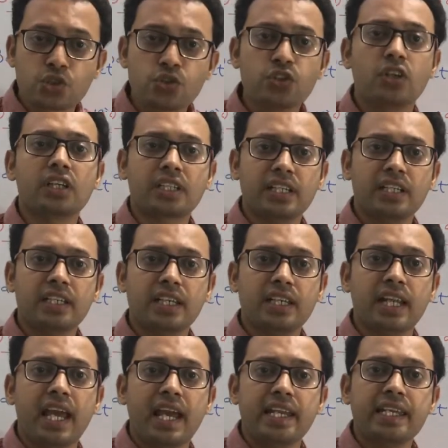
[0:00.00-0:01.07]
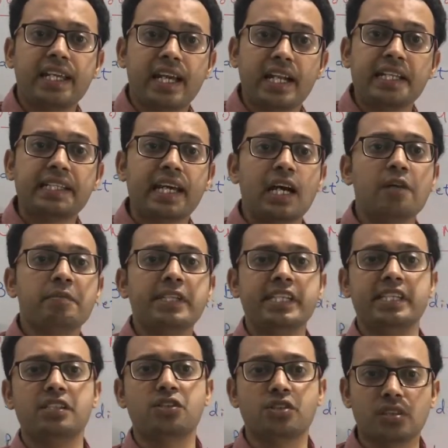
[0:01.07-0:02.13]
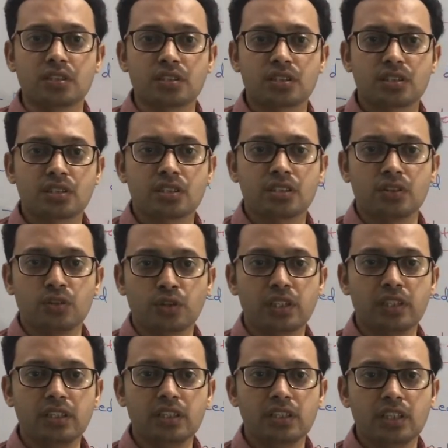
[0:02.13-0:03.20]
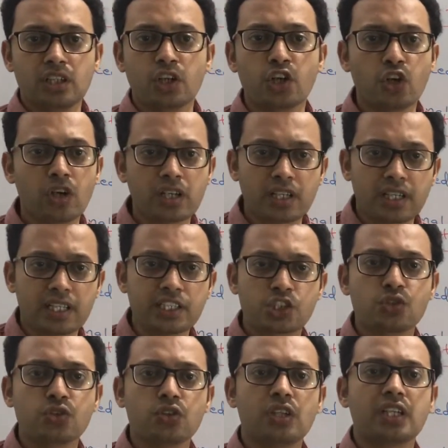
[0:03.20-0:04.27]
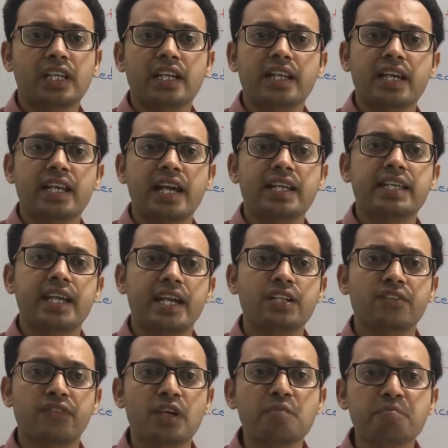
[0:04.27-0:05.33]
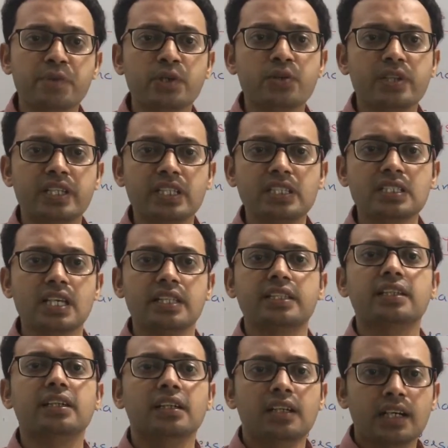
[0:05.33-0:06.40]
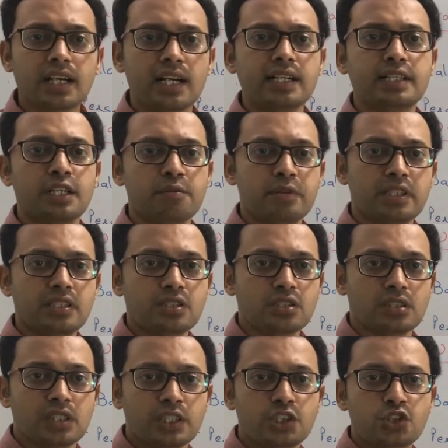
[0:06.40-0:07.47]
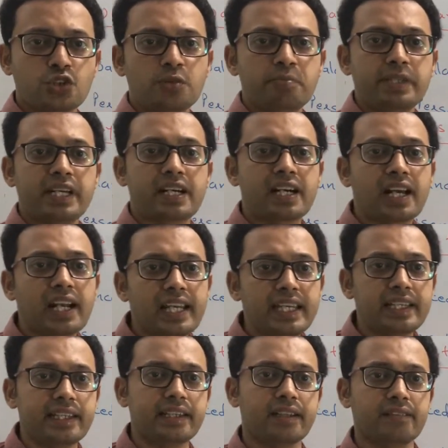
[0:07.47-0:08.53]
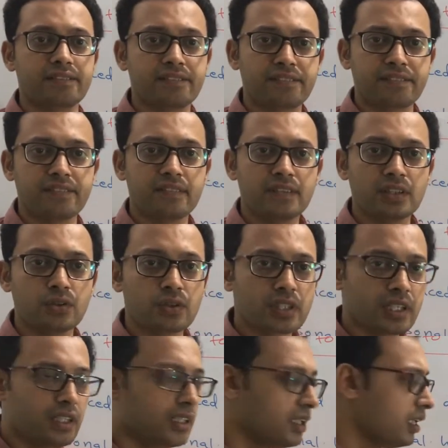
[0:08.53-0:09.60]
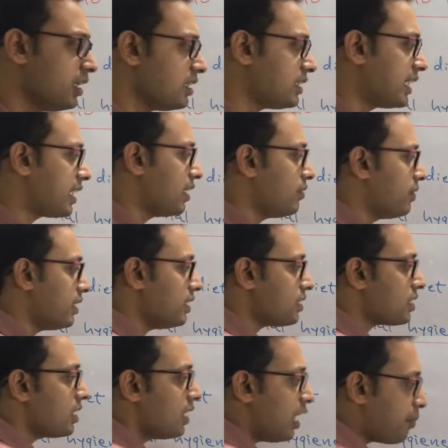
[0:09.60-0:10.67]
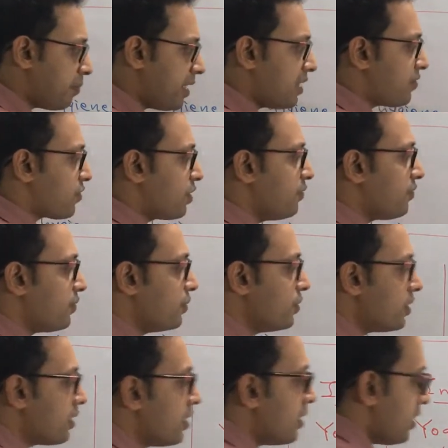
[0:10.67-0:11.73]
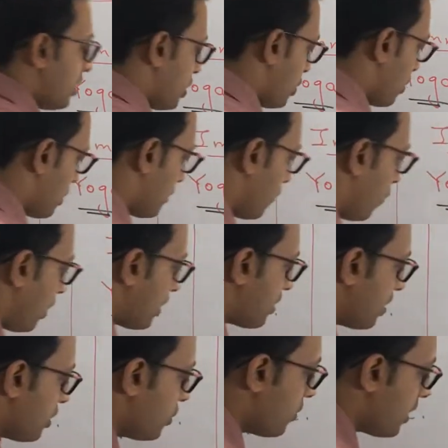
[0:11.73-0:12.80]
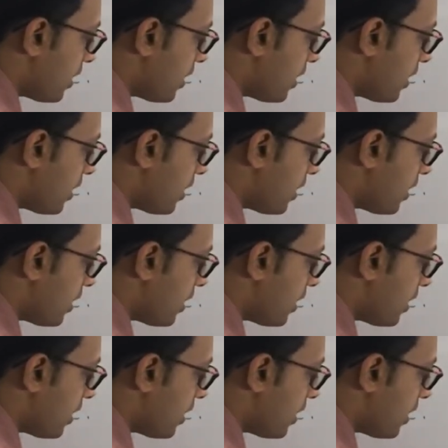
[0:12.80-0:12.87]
not contain any contaminations. Okay, it should not contain any kind of impurities and the contamination. It should be a clean enough. Okay, second one is, apart from food, the water you